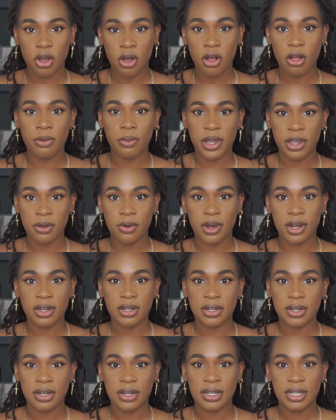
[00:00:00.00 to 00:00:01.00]
all the way on.
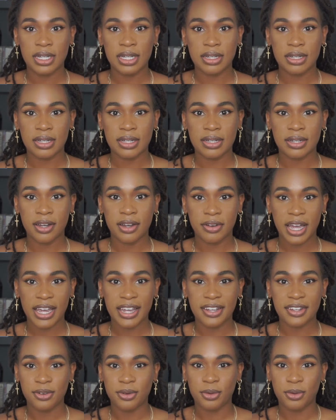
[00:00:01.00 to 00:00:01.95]
Okay?